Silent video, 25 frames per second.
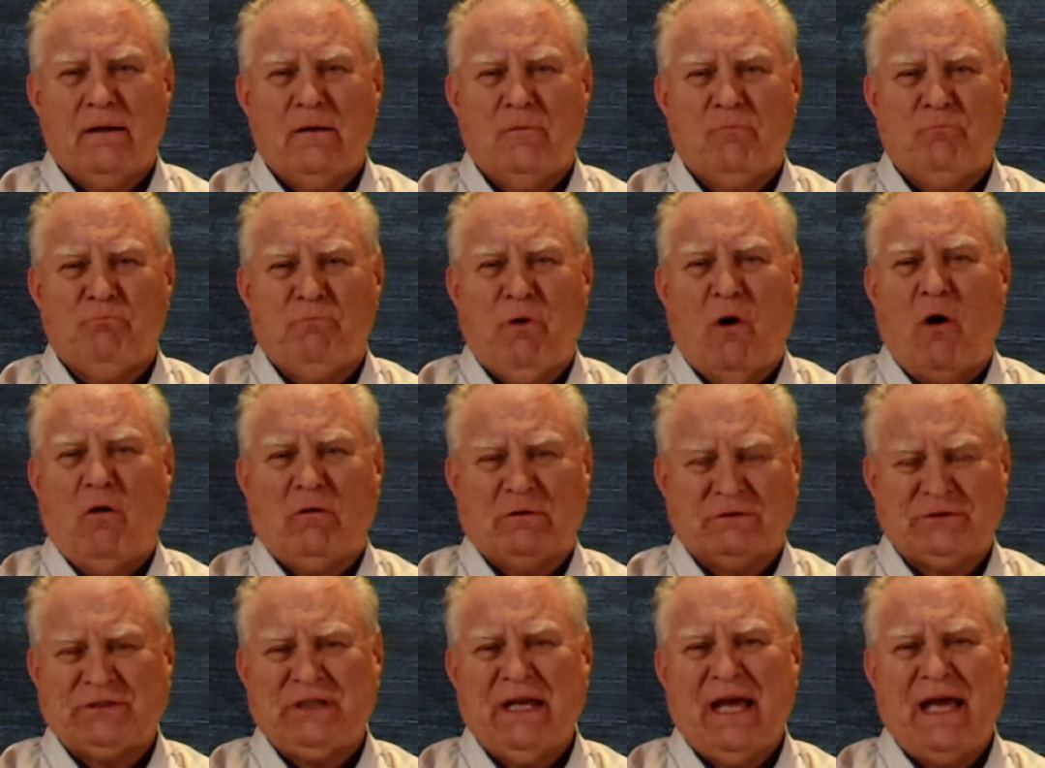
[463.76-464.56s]
Paul
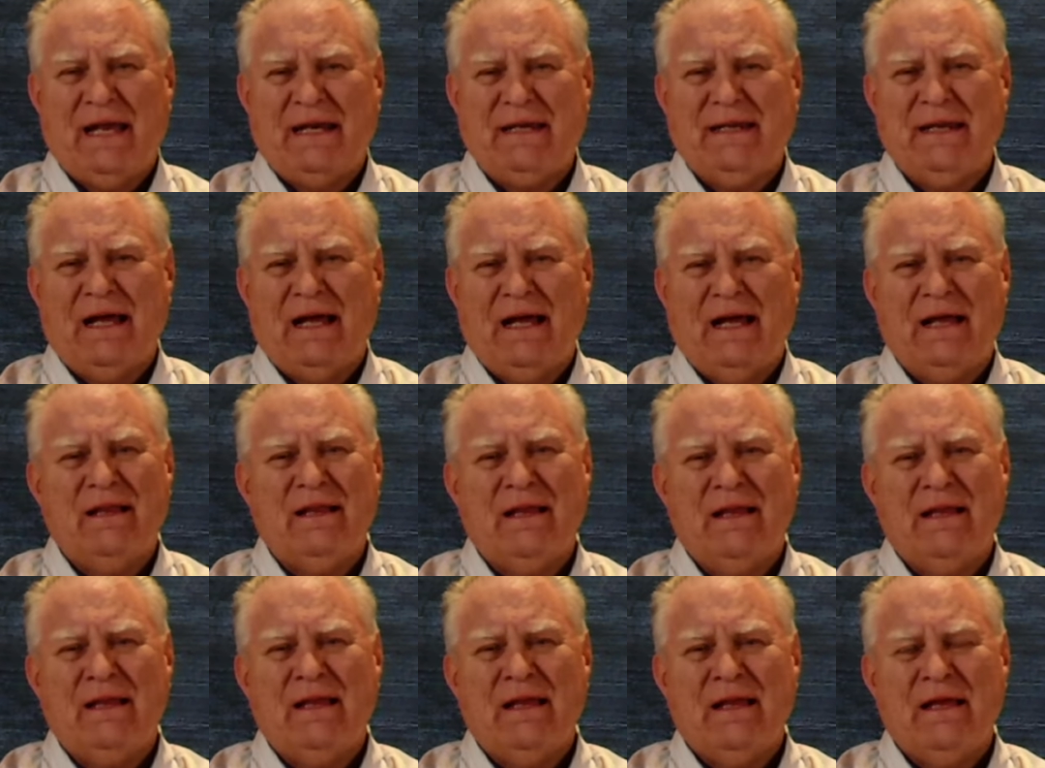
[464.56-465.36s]
said, uh,
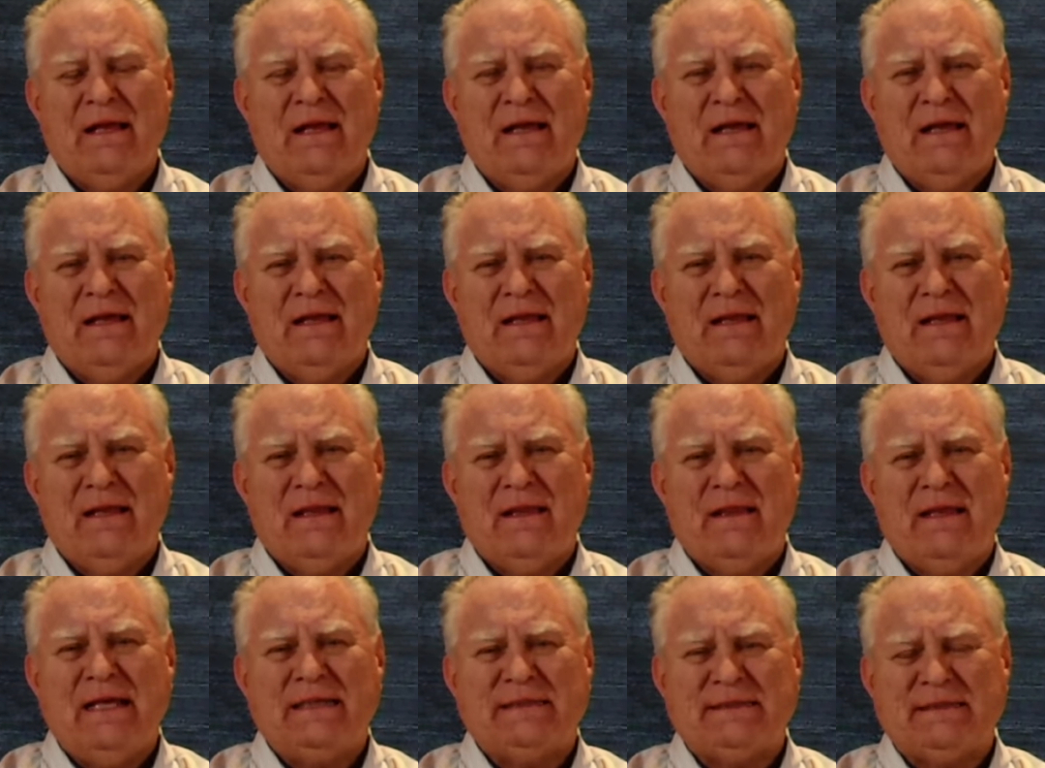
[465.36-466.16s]

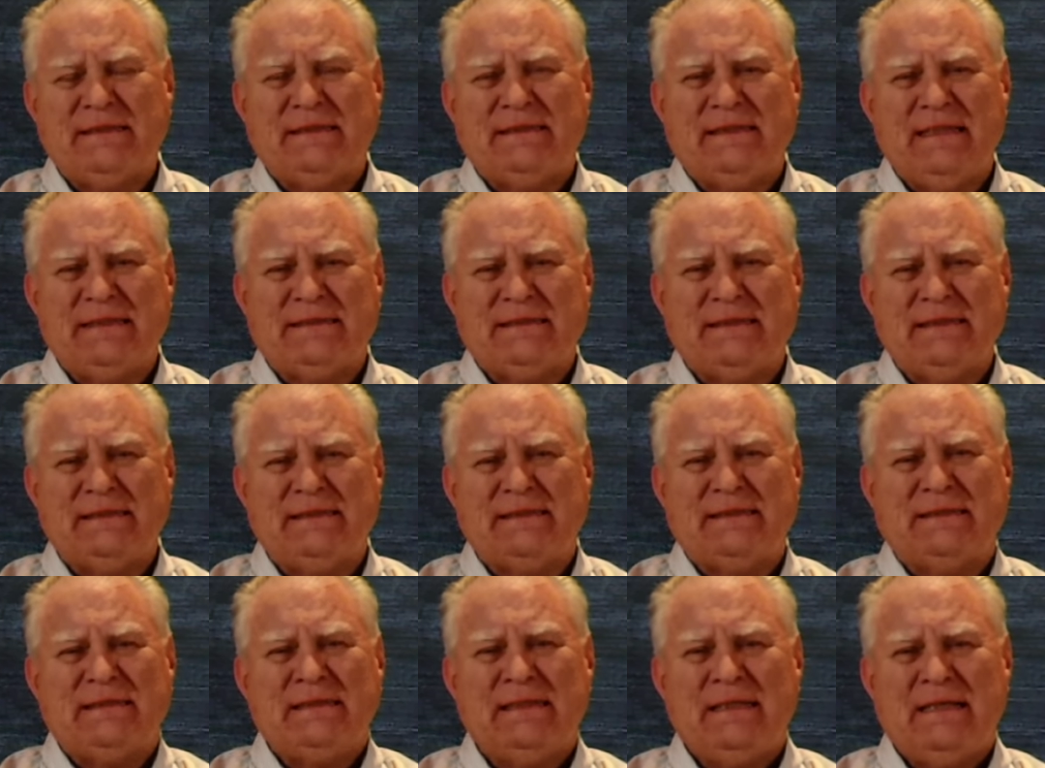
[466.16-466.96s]
"This this
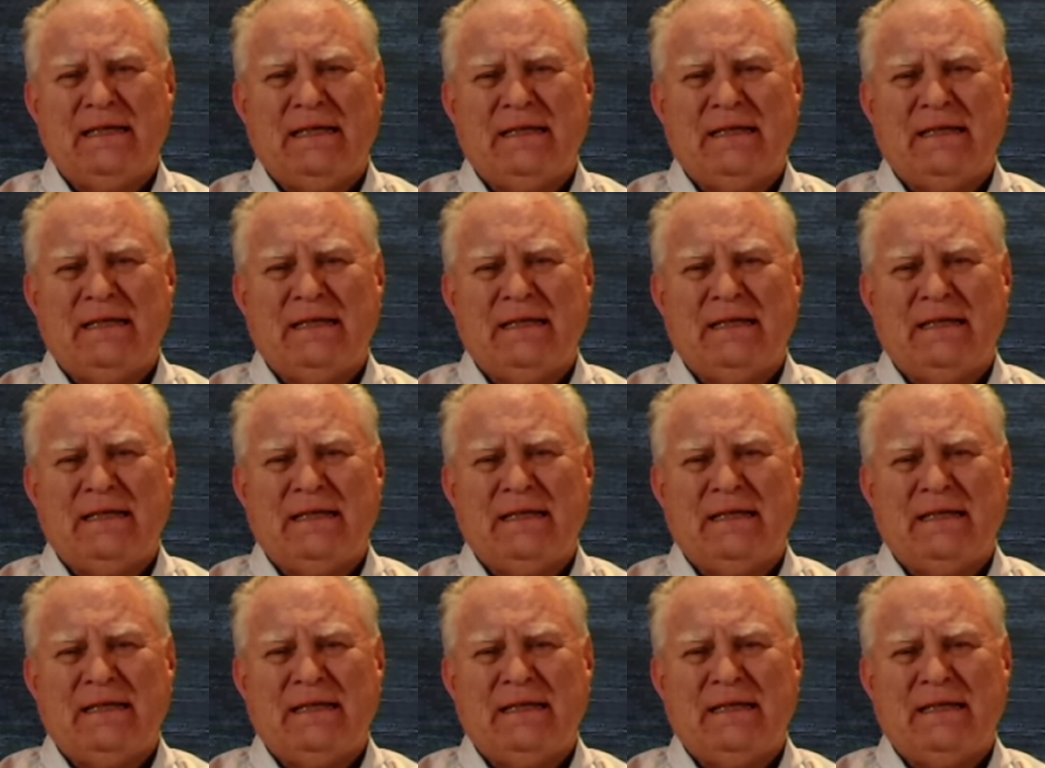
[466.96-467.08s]
is